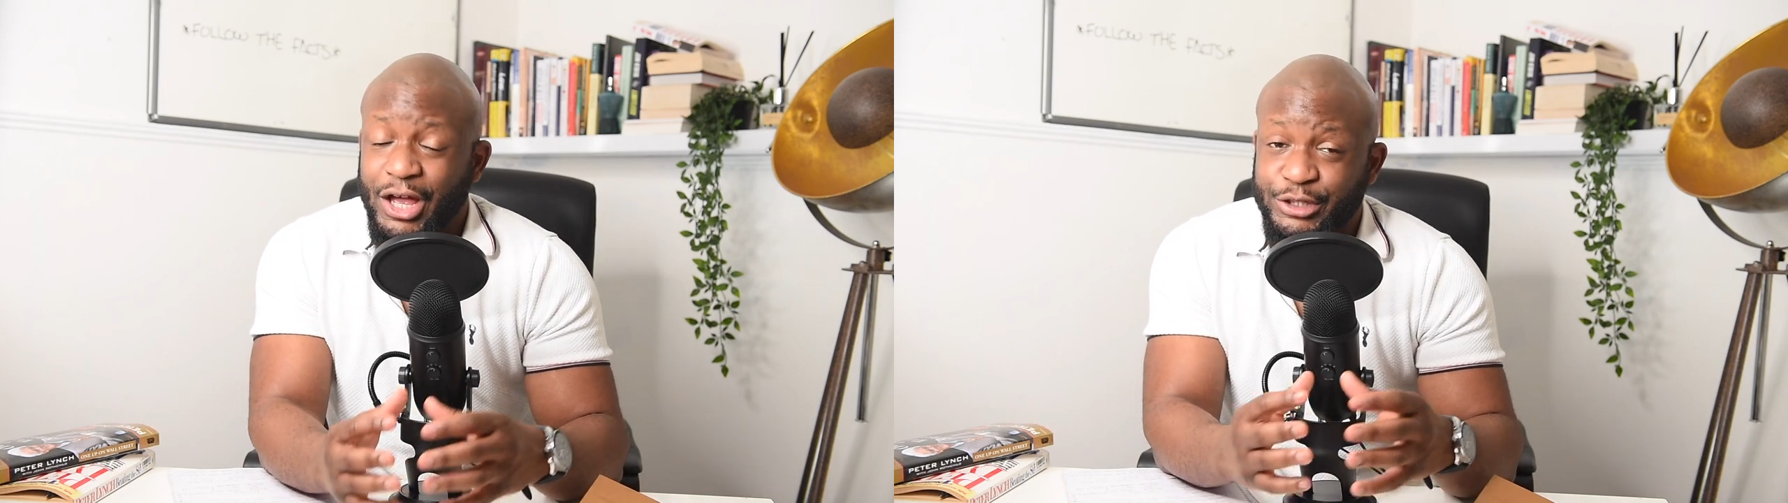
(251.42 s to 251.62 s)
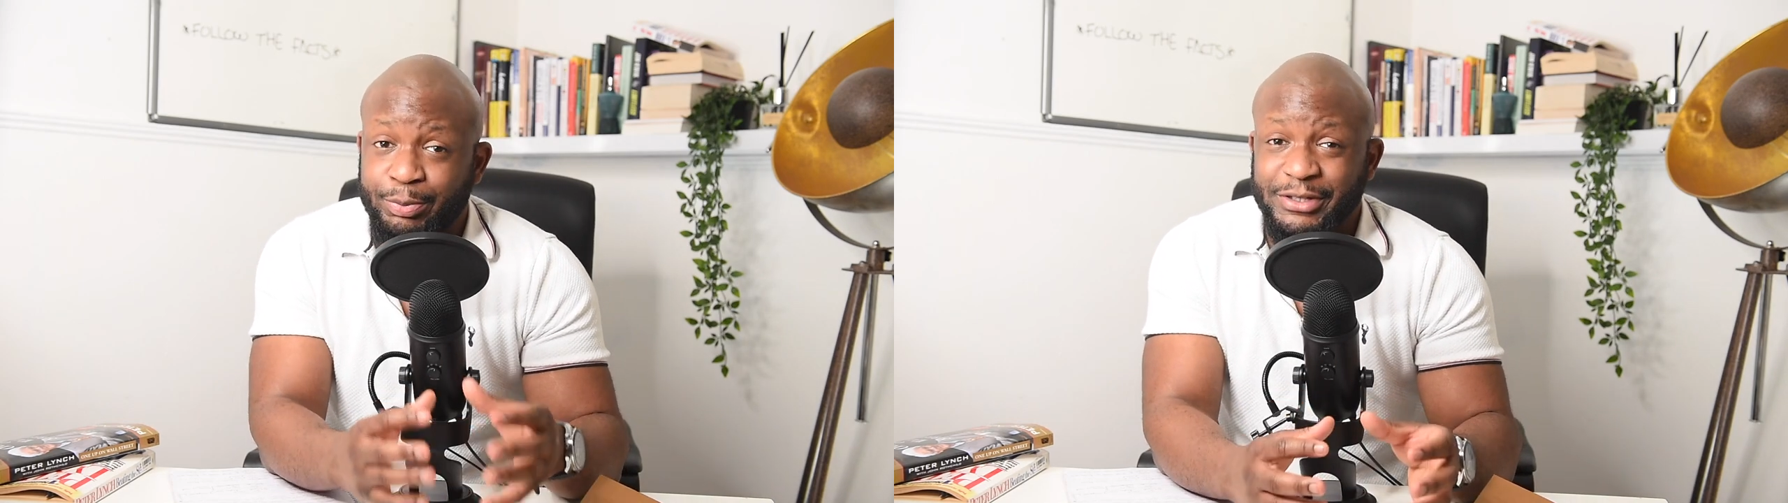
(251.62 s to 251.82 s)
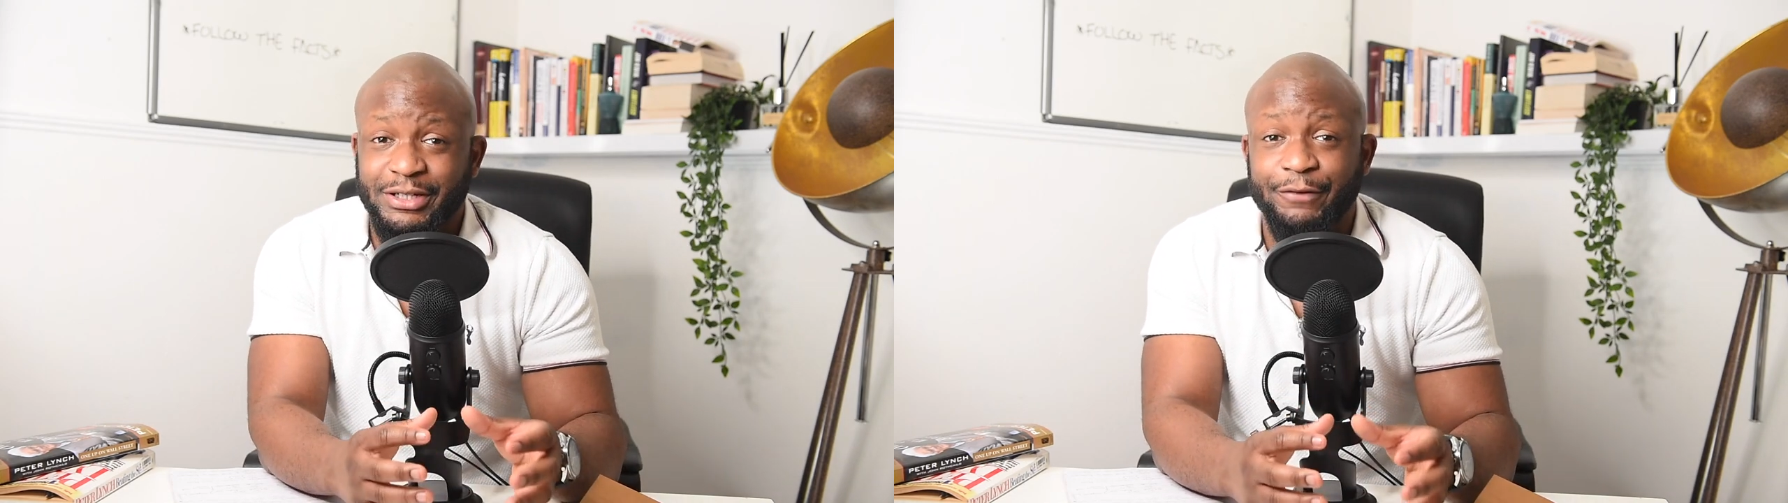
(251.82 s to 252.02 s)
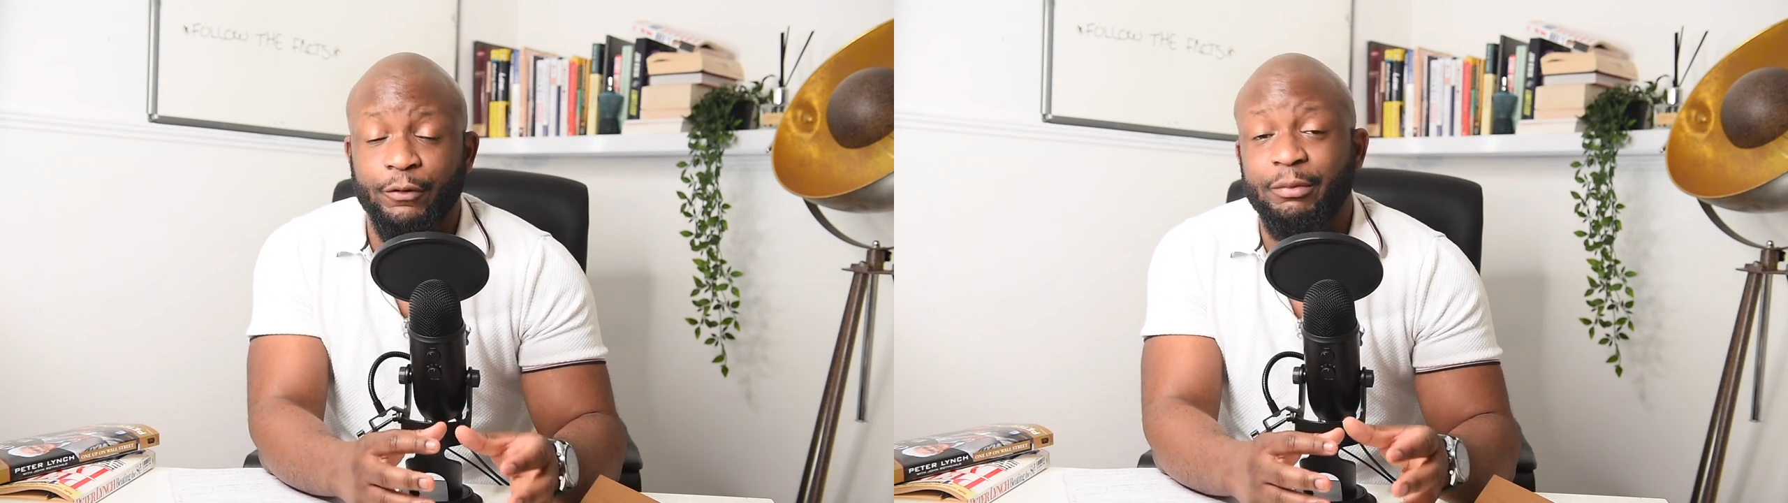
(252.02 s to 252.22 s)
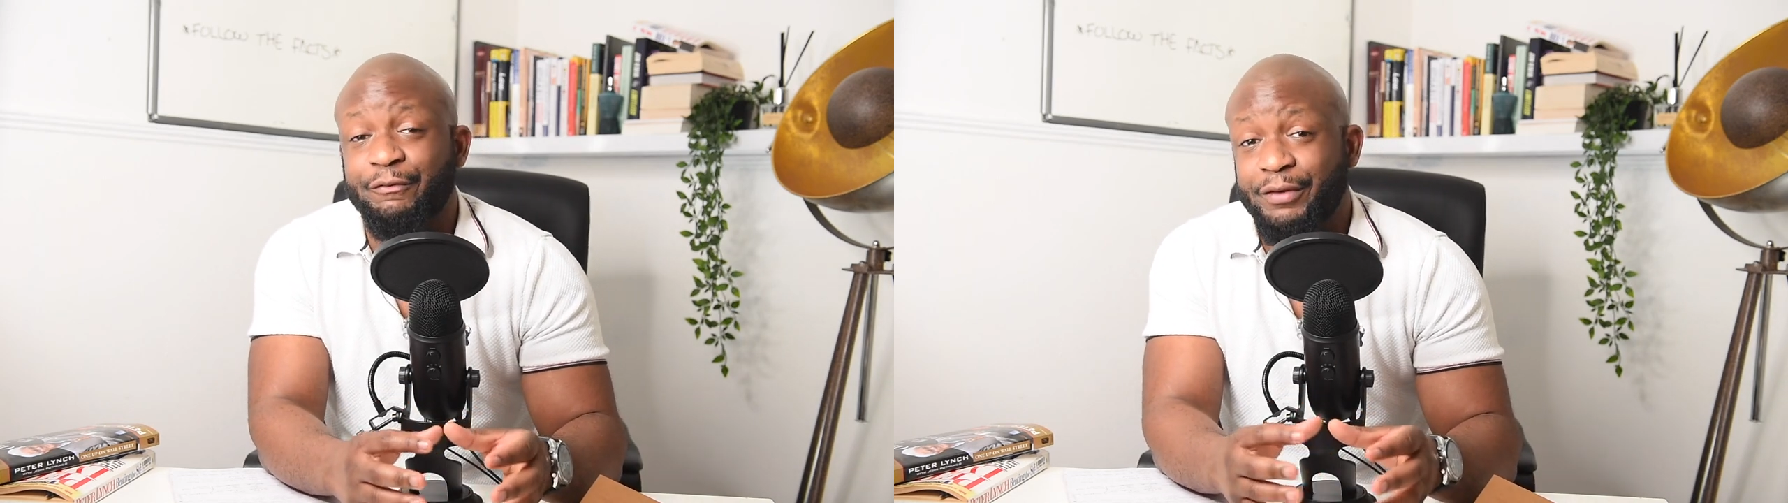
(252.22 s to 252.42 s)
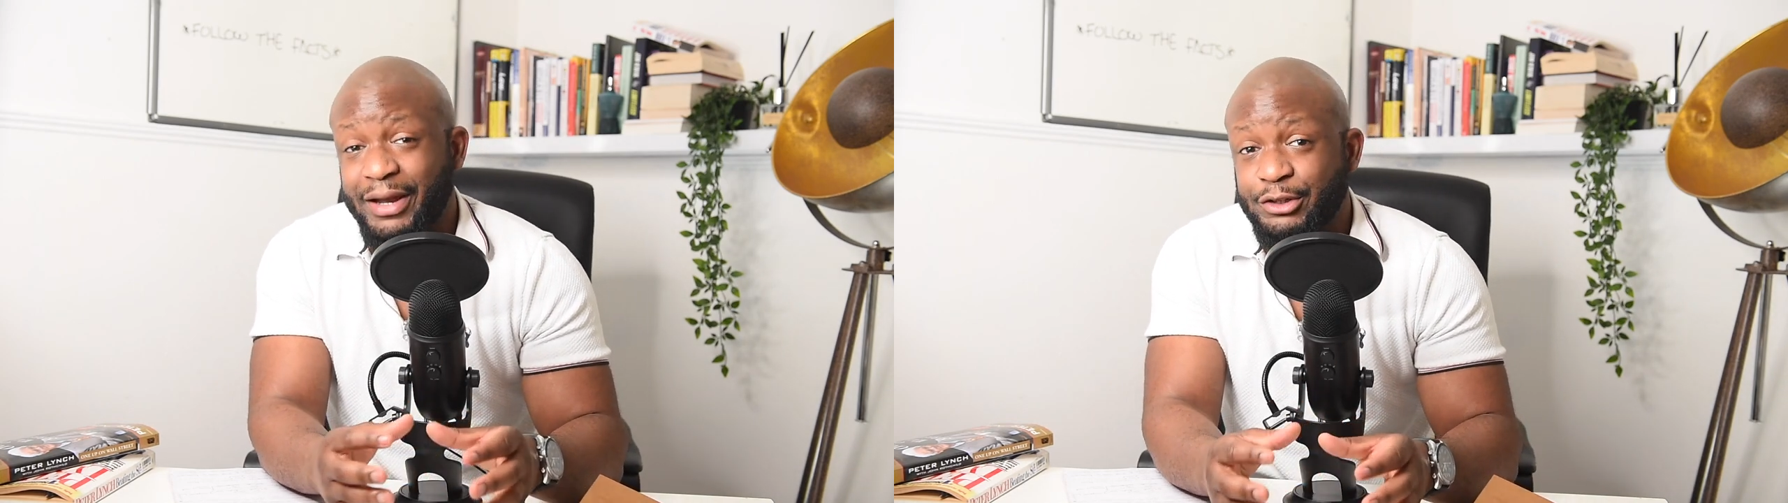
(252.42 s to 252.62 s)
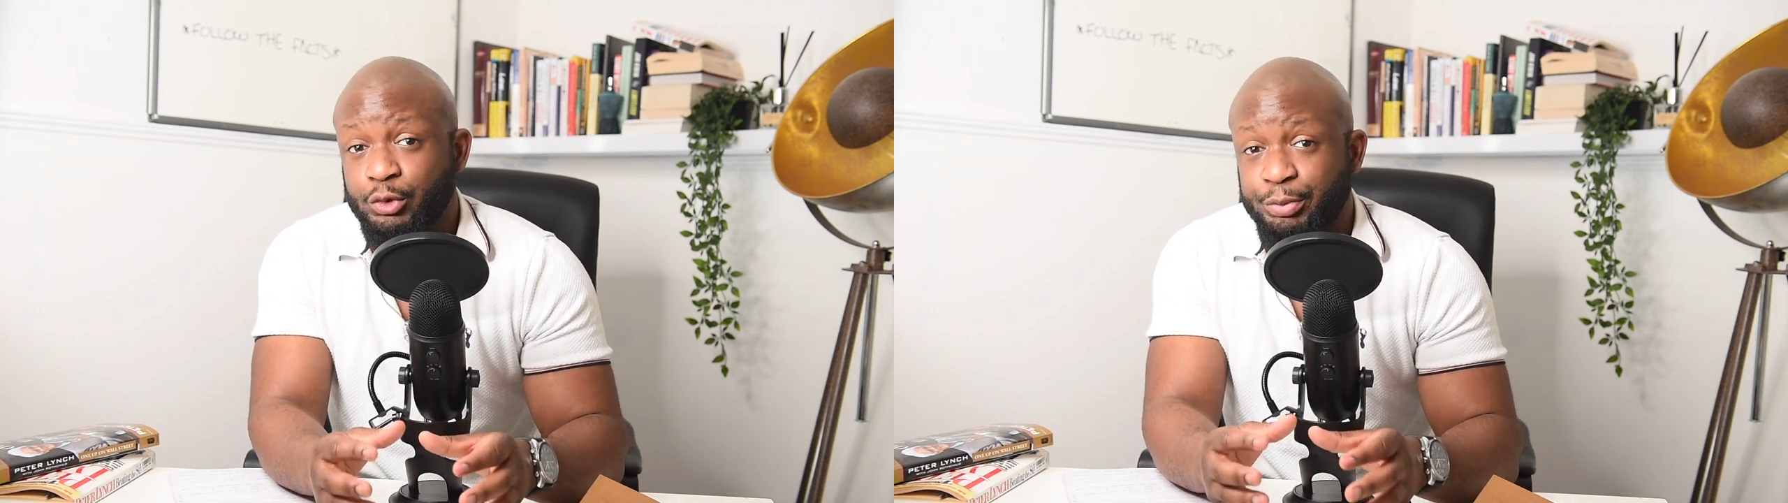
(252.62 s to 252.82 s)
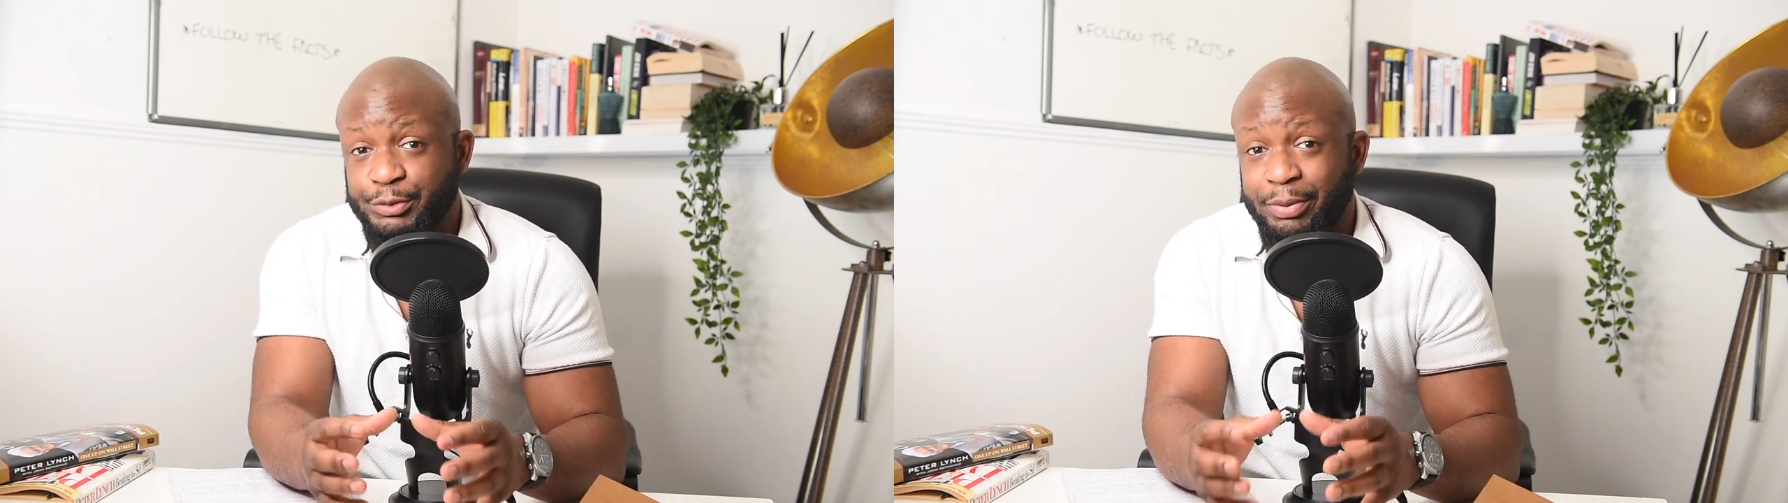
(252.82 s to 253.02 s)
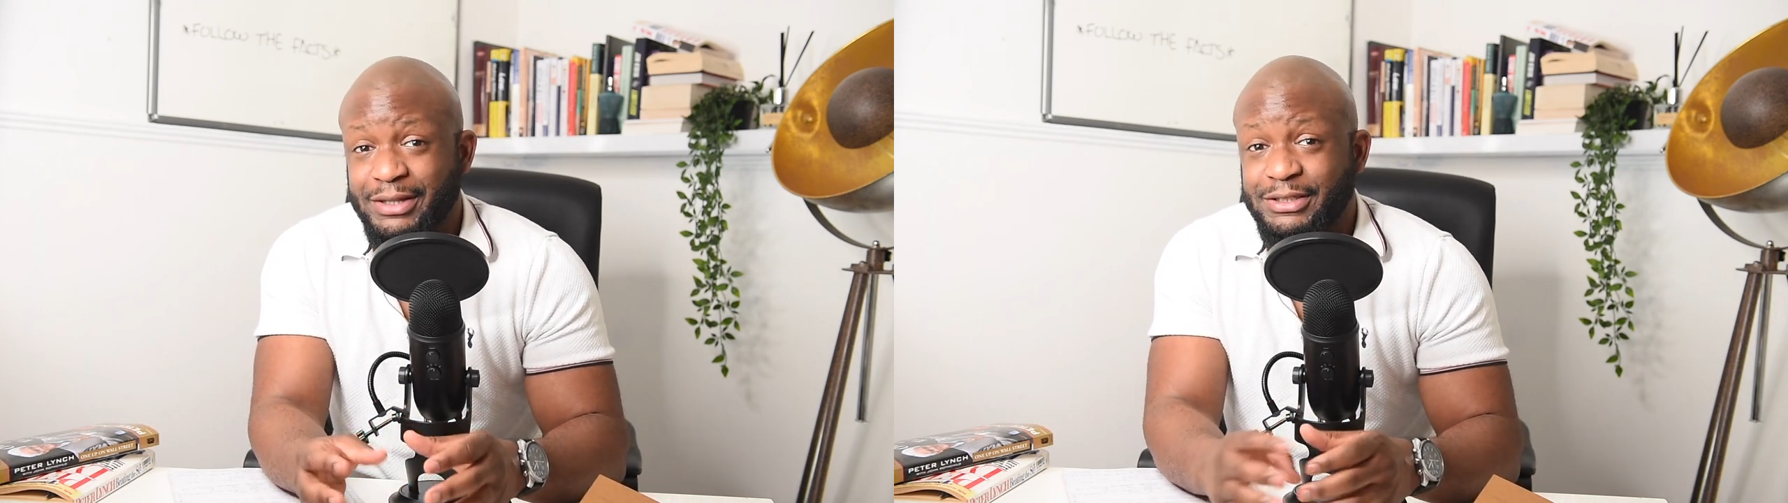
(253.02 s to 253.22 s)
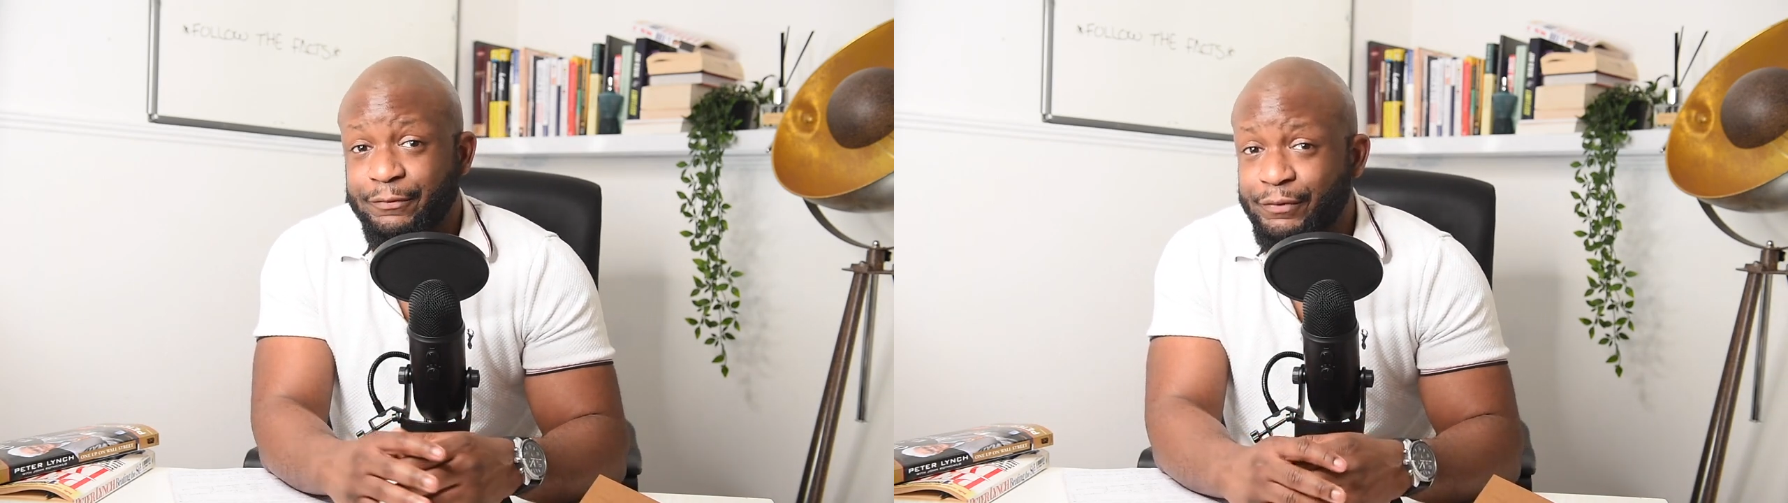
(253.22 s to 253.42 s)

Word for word: especially from a financial perspective.